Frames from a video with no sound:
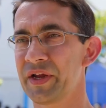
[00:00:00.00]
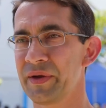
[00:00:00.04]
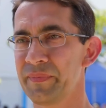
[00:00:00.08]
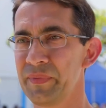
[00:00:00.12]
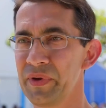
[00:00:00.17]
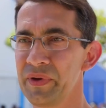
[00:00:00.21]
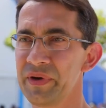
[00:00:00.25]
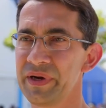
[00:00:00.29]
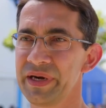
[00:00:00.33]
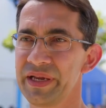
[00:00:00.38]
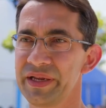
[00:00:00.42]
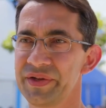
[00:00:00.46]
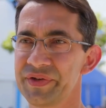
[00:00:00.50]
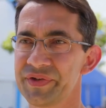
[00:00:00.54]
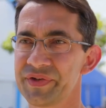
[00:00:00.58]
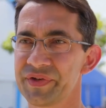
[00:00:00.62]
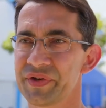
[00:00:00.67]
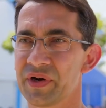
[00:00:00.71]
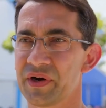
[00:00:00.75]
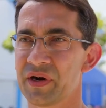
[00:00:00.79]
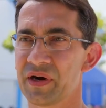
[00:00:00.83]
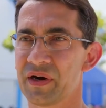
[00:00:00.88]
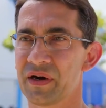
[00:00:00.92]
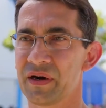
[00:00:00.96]
Communities
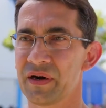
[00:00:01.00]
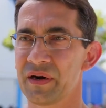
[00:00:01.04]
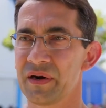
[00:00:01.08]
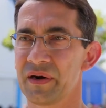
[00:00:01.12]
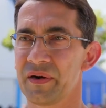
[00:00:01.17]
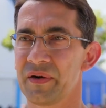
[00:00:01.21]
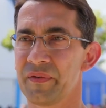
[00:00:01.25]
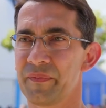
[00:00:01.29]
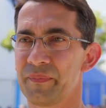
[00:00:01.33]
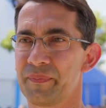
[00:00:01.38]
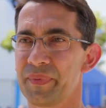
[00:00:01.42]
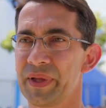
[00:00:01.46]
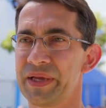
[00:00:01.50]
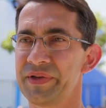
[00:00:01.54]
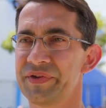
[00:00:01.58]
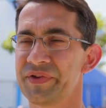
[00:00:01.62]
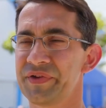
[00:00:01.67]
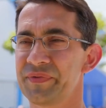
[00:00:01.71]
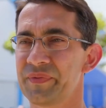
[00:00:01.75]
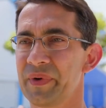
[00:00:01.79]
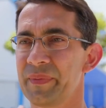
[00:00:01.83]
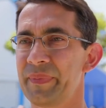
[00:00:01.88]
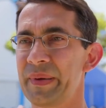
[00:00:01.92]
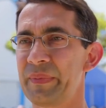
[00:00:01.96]
are
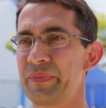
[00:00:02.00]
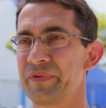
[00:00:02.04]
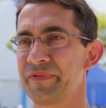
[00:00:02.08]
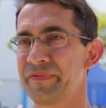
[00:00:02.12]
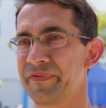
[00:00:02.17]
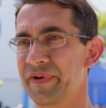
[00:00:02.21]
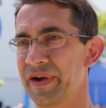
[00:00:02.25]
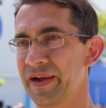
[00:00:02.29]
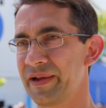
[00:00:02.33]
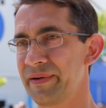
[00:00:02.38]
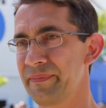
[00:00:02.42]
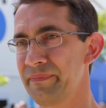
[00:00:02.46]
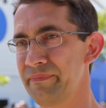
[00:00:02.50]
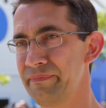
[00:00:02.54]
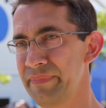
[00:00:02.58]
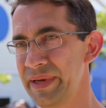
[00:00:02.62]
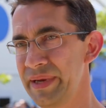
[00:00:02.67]
places where people find